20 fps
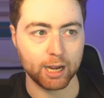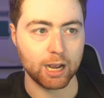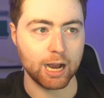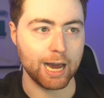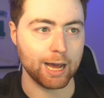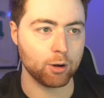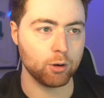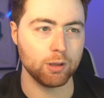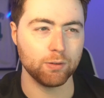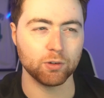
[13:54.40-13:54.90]

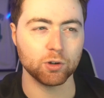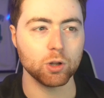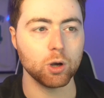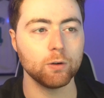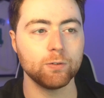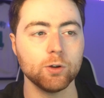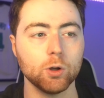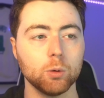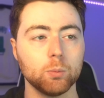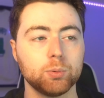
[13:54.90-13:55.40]
don't even know
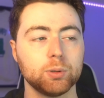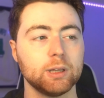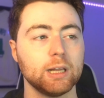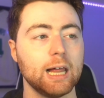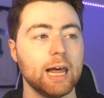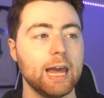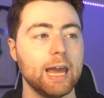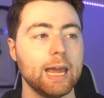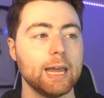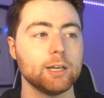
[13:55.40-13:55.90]
if he'll
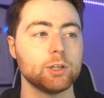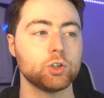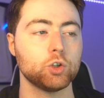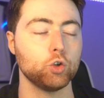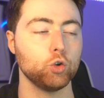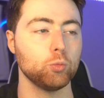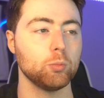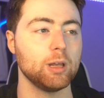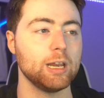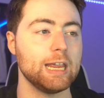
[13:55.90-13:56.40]
play
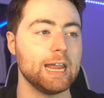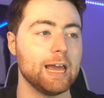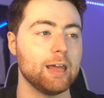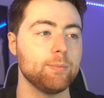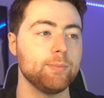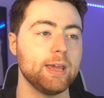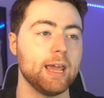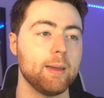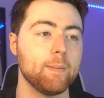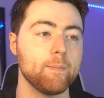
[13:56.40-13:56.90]
too many
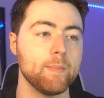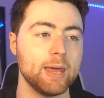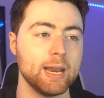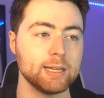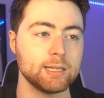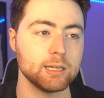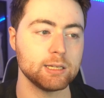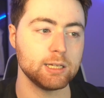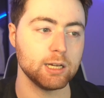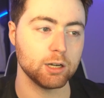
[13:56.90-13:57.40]
NBA minutes
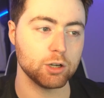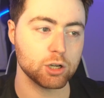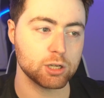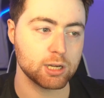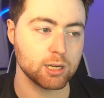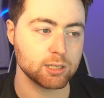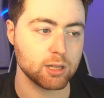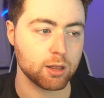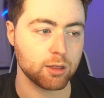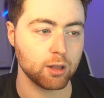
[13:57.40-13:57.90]
this year just
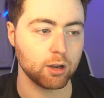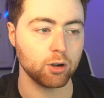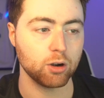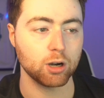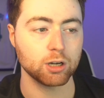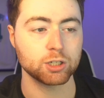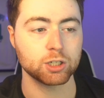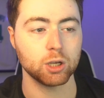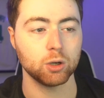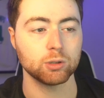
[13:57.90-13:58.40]
because the Thunder are
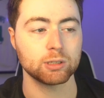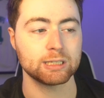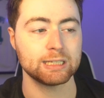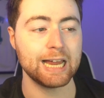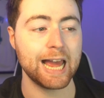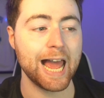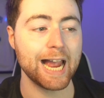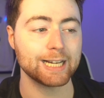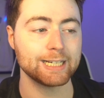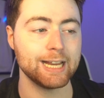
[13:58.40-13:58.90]
so
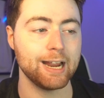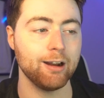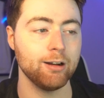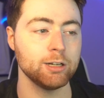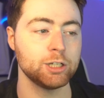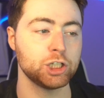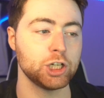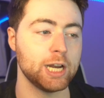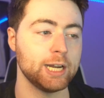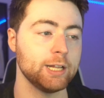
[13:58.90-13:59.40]
stacked. Terrence
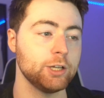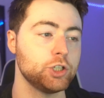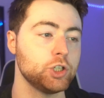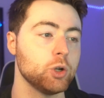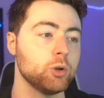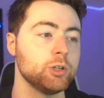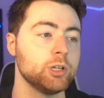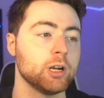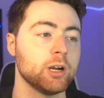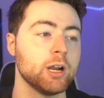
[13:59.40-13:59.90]
Shannon
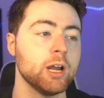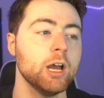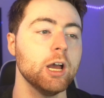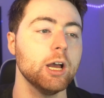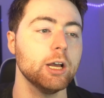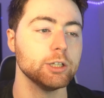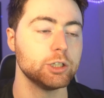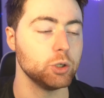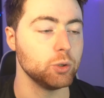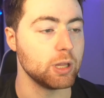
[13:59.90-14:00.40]
Jr.
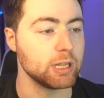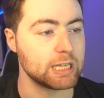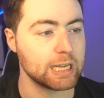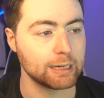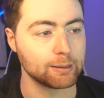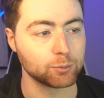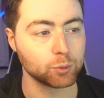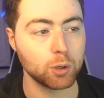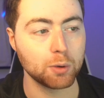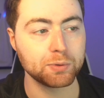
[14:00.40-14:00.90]
to the
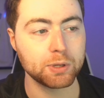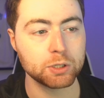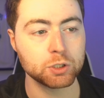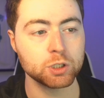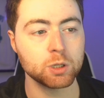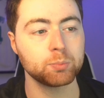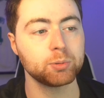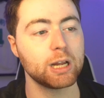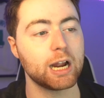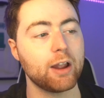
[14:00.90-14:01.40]
Timberwolves. This is
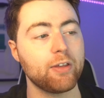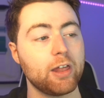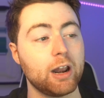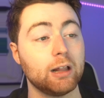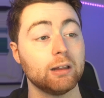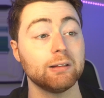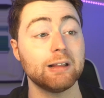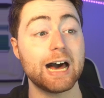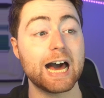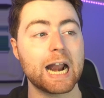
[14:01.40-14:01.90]
a player that a
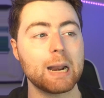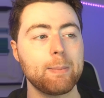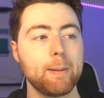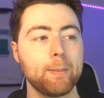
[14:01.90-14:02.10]
lot of people